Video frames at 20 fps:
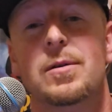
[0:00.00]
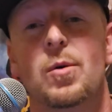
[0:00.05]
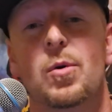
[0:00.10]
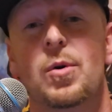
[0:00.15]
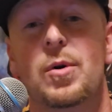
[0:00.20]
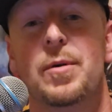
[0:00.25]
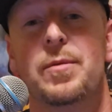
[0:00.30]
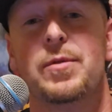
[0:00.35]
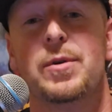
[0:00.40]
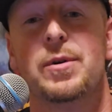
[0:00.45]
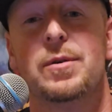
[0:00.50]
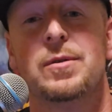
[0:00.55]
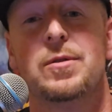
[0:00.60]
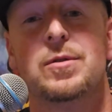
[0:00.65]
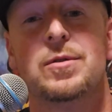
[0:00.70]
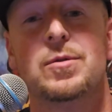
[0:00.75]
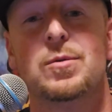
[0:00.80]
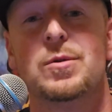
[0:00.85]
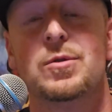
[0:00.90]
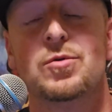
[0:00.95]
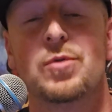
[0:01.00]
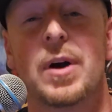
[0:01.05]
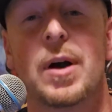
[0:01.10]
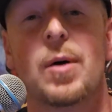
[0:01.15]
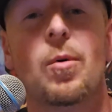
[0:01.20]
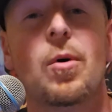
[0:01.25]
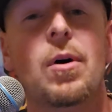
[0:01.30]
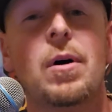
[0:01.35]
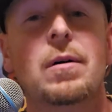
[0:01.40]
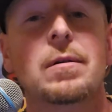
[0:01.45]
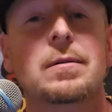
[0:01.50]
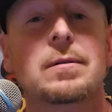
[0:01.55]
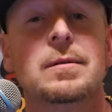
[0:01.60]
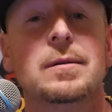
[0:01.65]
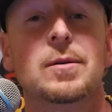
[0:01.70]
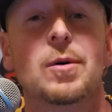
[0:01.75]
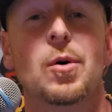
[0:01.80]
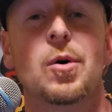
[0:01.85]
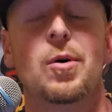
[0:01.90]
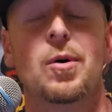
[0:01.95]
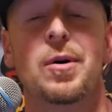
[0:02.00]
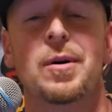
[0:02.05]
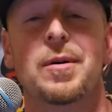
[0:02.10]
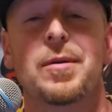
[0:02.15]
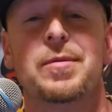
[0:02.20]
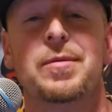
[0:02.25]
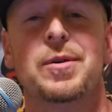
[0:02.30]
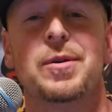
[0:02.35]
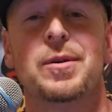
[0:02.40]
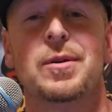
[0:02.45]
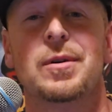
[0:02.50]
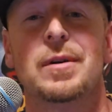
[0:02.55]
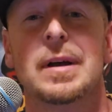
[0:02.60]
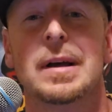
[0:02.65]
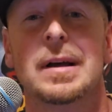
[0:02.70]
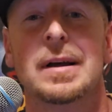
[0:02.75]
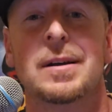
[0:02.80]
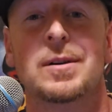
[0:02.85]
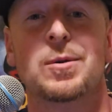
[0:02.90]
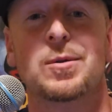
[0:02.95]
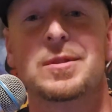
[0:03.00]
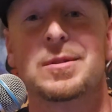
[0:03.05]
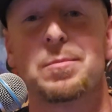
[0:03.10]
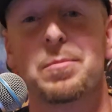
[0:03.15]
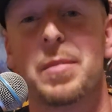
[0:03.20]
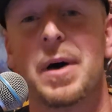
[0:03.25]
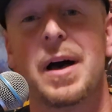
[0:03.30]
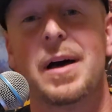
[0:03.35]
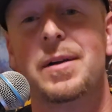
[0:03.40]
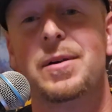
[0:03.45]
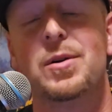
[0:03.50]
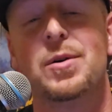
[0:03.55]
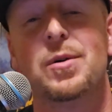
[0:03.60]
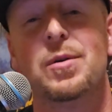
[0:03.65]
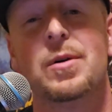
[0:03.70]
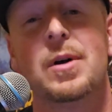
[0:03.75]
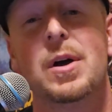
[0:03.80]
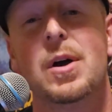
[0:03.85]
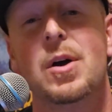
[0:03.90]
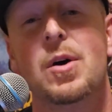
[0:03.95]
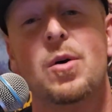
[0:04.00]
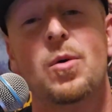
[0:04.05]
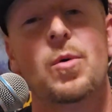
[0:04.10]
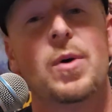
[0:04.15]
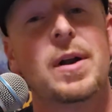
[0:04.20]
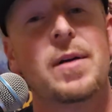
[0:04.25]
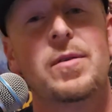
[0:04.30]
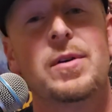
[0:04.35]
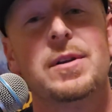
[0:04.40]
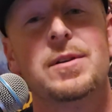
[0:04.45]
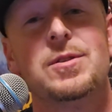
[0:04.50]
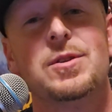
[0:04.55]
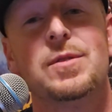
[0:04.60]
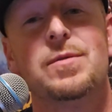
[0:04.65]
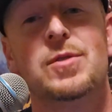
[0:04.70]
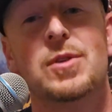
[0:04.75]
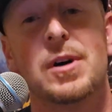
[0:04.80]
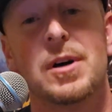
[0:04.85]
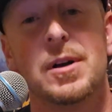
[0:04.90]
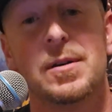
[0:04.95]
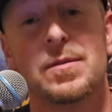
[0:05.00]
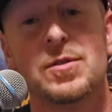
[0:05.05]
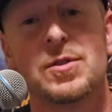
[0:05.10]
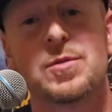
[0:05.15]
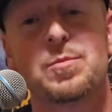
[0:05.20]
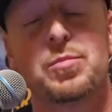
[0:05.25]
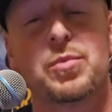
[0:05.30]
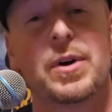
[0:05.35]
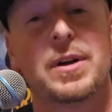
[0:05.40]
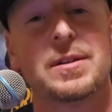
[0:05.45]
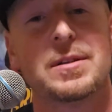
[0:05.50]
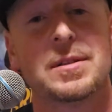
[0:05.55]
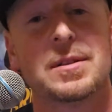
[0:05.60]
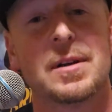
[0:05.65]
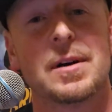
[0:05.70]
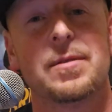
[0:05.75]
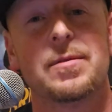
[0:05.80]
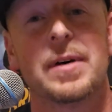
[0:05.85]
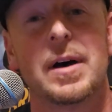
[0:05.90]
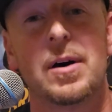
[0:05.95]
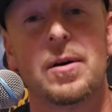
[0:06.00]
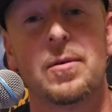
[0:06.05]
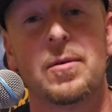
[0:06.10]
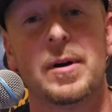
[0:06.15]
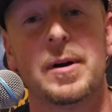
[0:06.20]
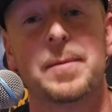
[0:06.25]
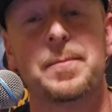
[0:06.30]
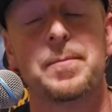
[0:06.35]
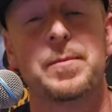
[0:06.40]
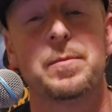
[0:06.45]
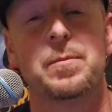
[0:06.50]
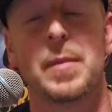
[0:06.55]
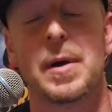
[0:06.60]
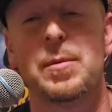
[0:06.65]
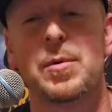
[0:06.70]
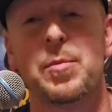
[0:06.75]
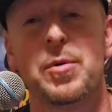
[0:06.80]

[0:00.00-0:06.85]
or if you're doing drywall, or if you're doing some bondo, whatever it is you've done, you've spread stuff out, right? Maybe